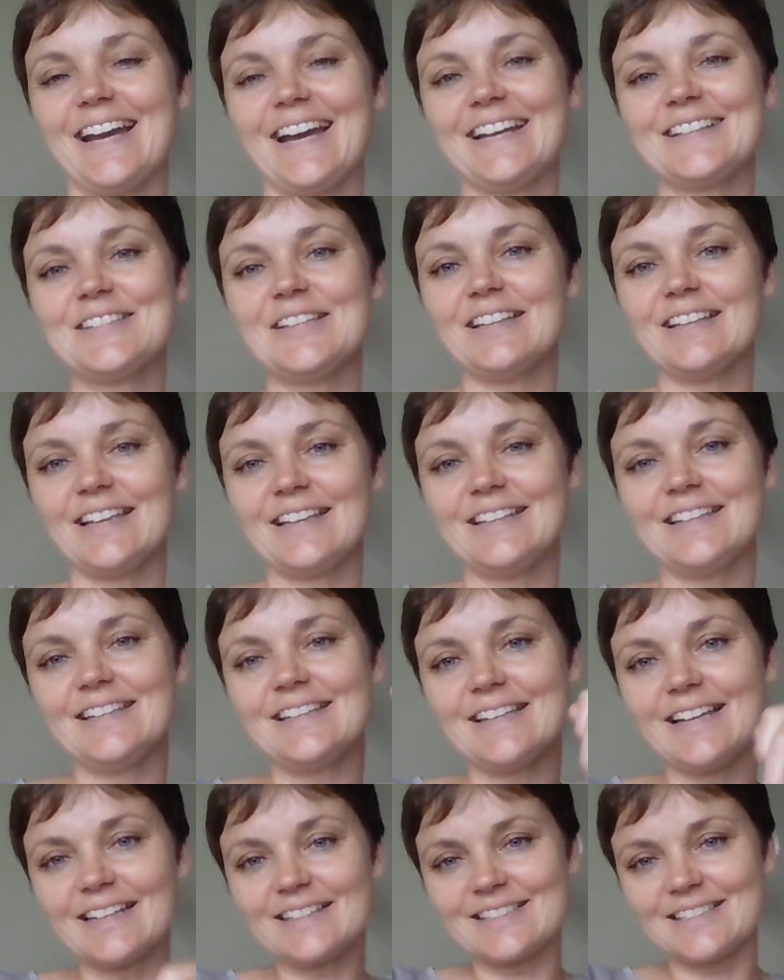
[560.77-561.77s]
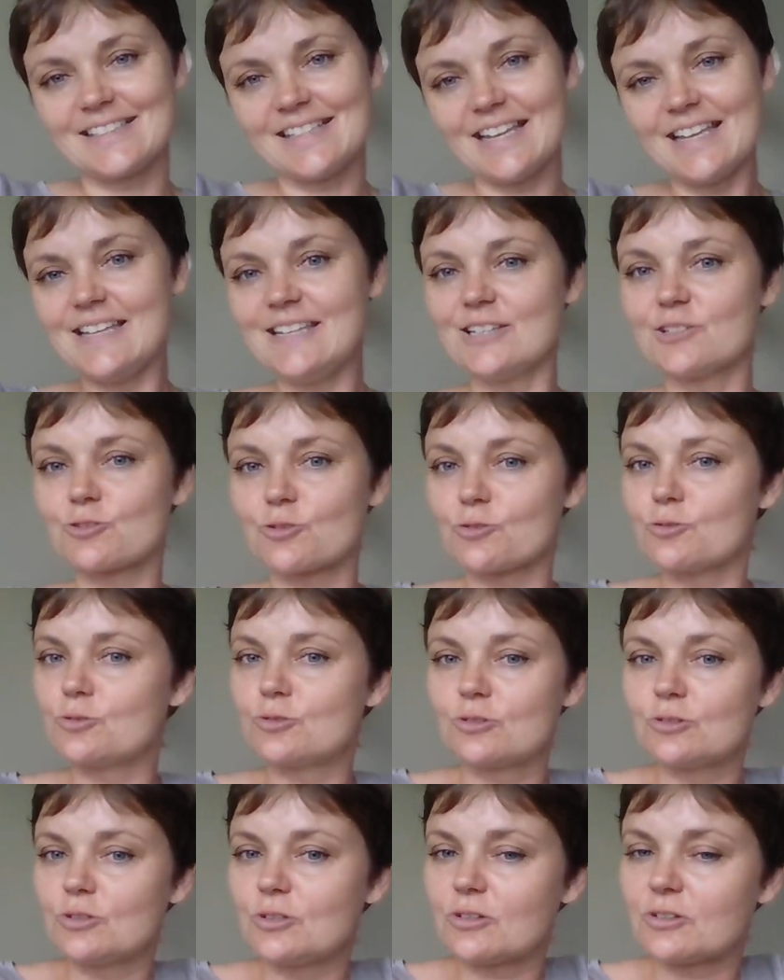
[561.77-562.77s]
And in that, staying true
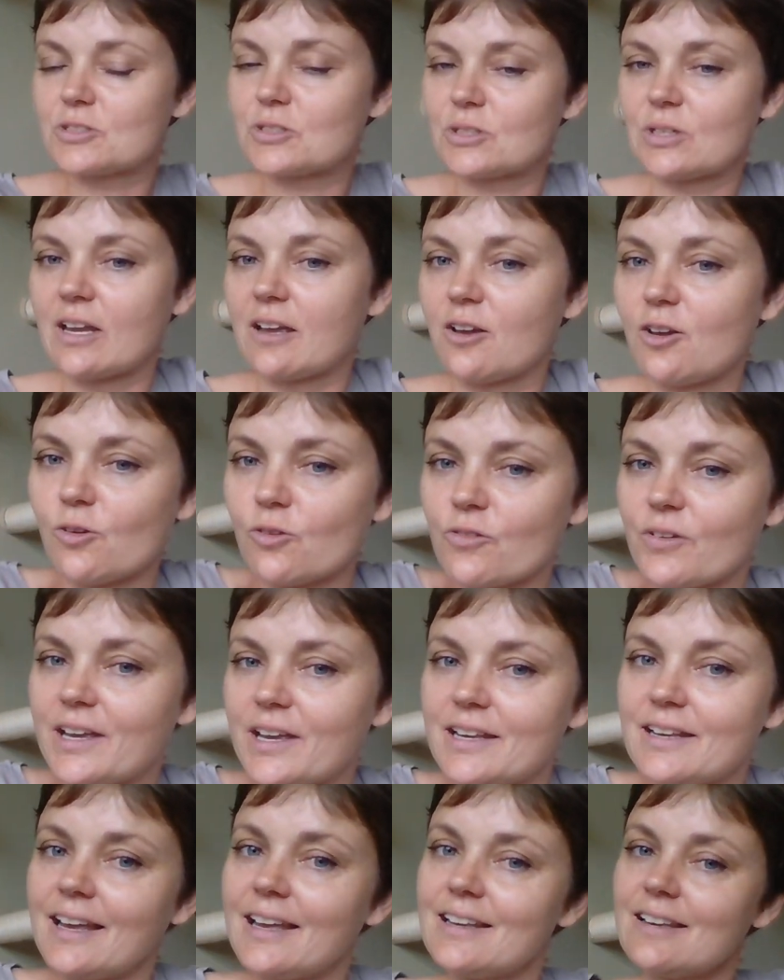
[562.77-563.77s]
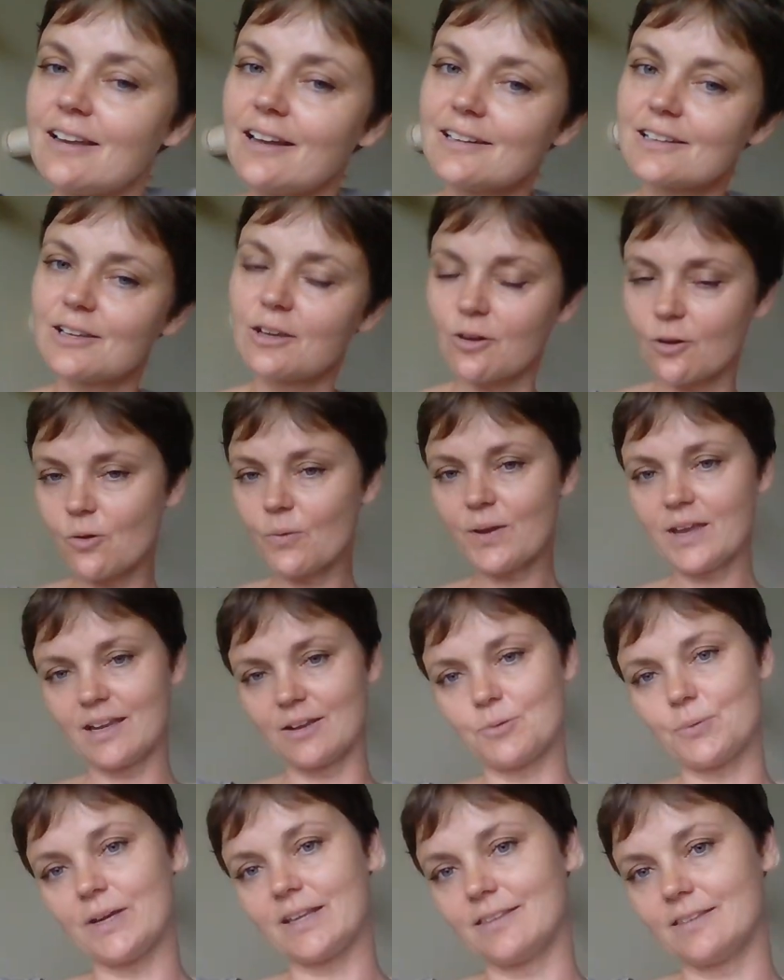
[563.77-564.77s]
to yourself and not
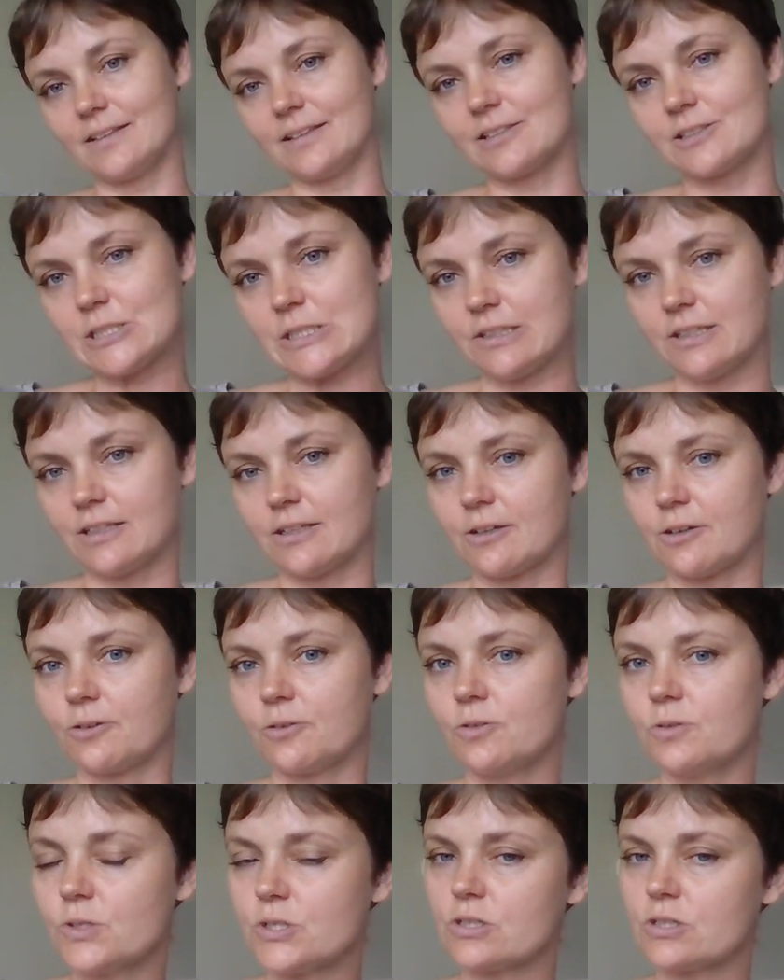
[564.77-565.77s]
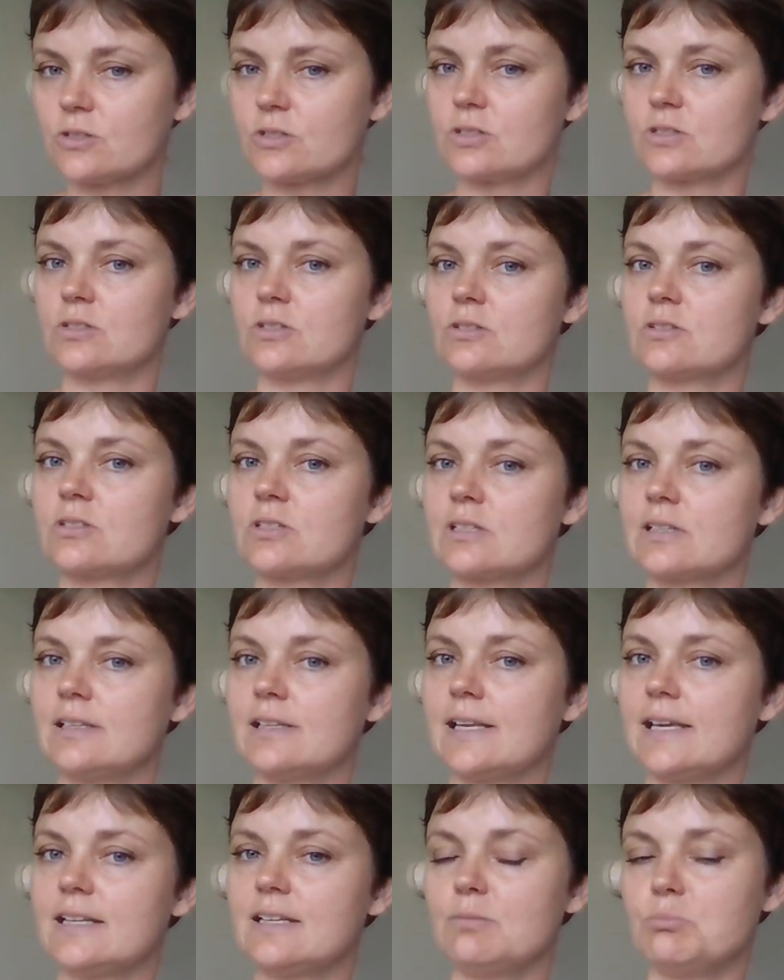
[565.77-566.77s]
going with this, you know, just
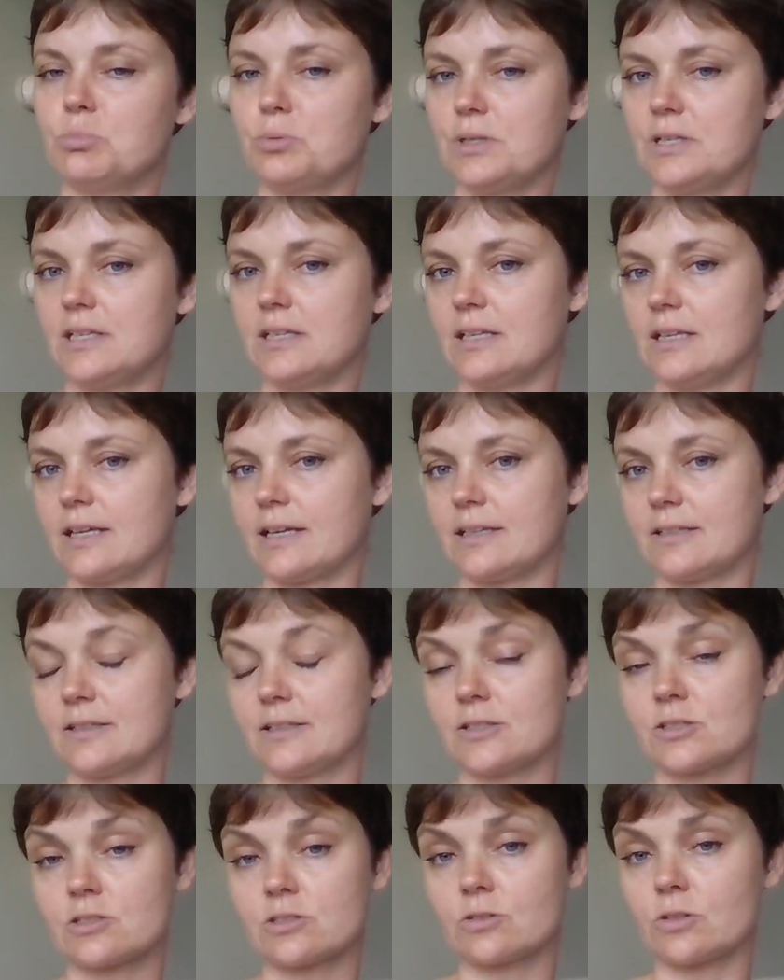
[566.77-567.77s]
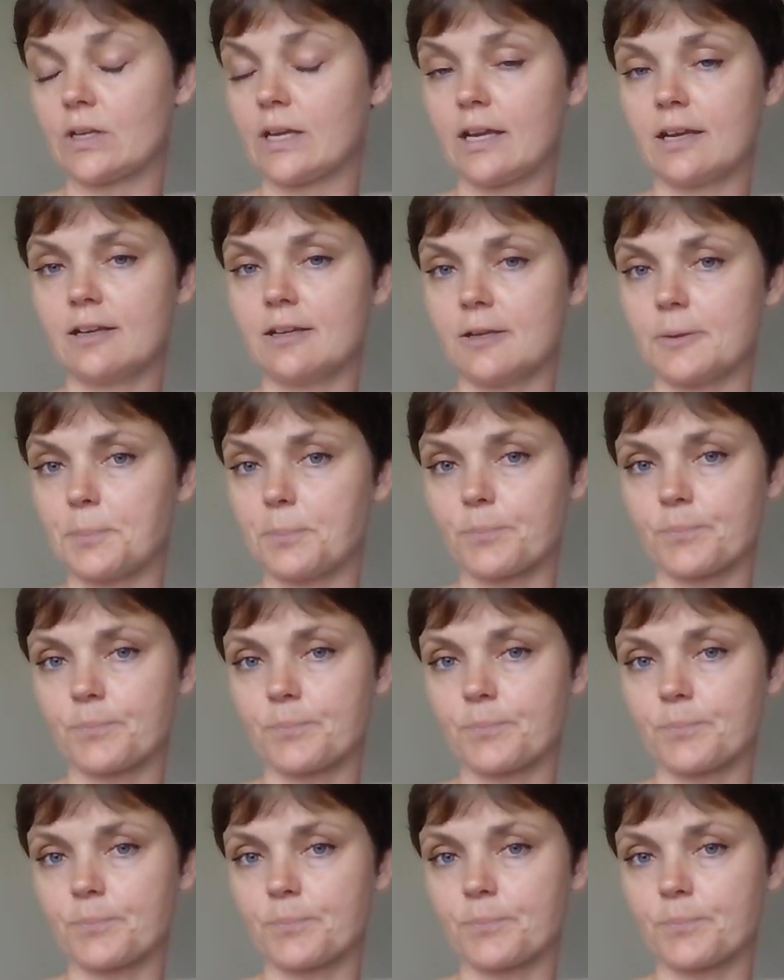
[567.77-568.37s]
let it be, and it's okay.